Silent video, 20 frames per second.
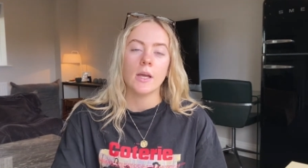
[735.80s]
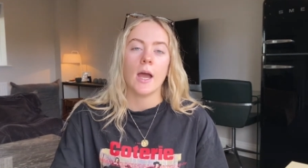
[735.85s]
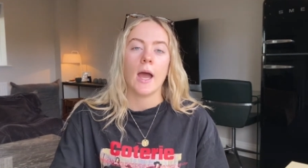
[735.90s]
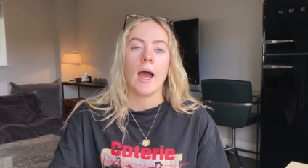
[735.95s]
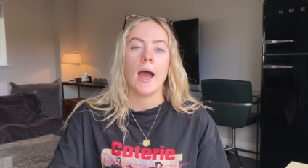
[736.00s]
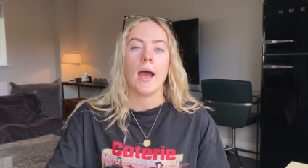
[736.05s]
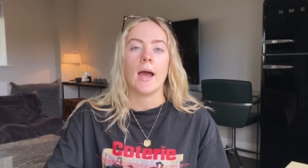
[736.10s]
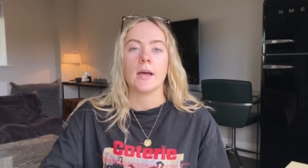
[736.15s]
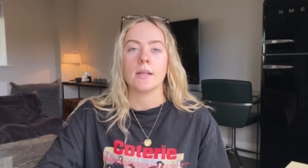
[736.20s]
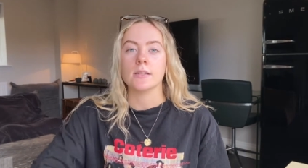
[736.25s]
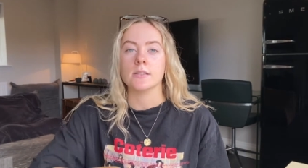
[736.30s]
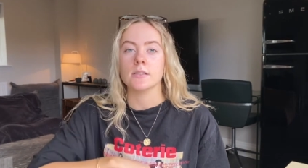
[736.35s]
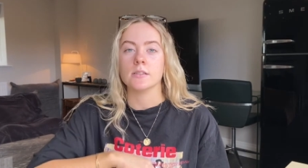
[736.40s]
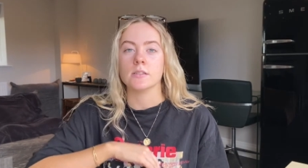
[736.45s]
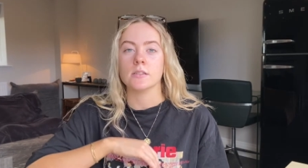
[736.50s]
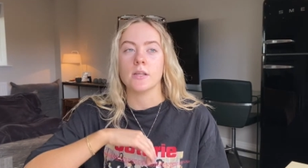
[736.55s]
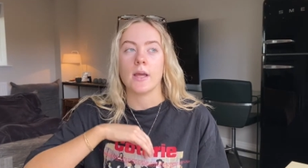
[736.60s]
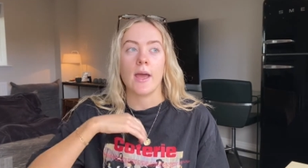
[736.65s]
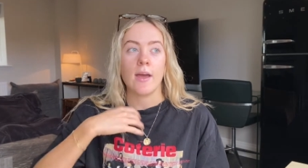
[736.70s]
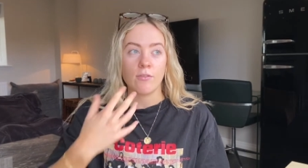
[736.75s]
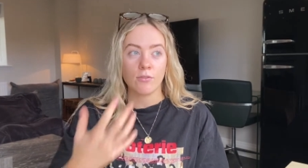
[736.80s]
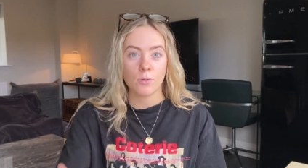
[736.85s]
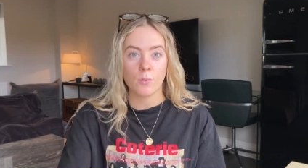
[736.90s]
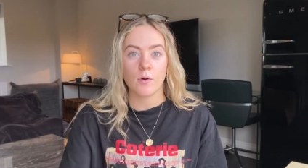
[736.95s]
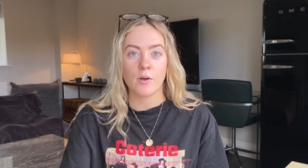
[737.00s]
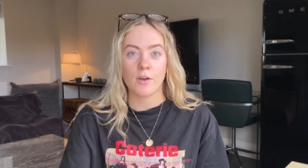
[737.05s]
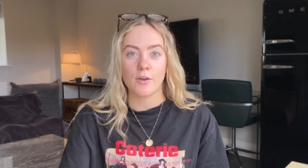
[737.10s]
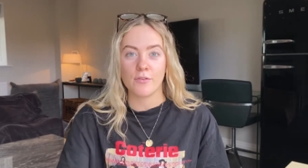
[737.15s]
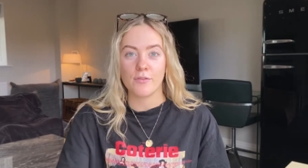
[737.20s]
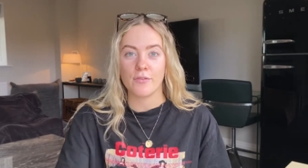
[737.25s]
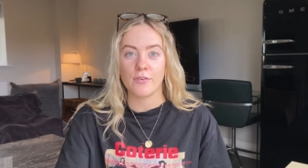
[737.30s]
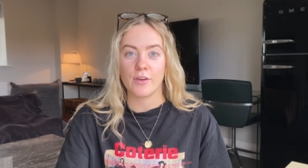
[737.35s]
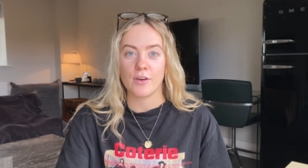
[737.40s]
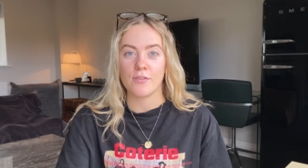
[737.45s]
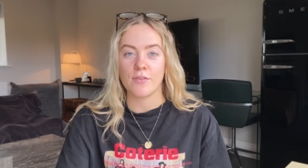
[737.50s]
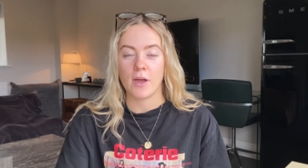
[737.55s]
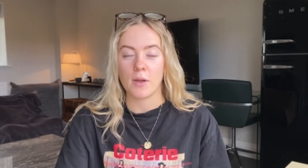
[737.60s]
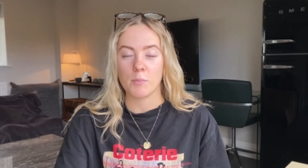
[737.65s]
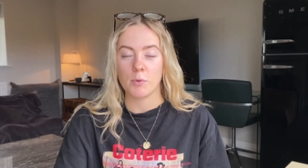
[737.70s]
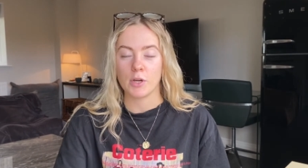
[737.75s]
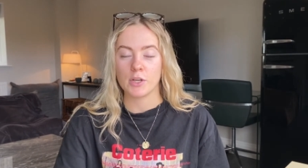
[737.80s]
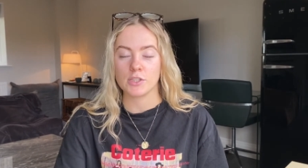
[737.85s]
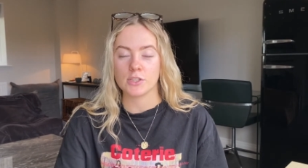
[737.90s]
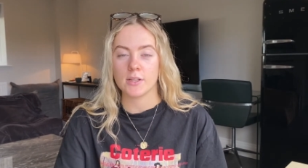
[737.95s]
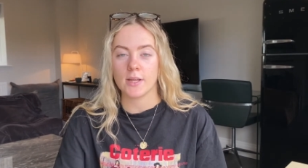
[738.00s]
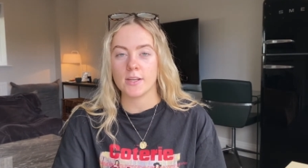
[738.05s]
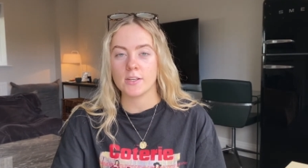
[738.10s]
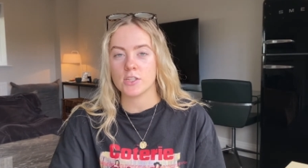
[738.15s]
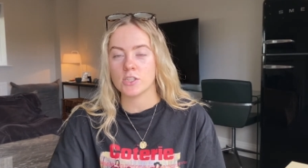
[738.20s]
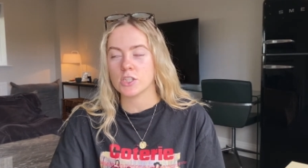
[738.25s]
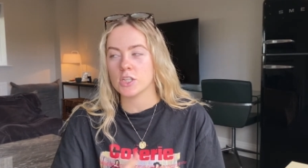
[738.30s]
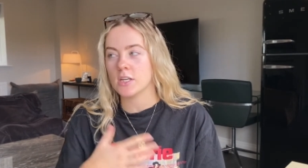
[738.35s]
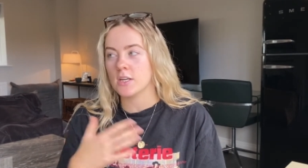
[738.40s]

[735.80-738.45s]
and everyone can feel vibrational energy,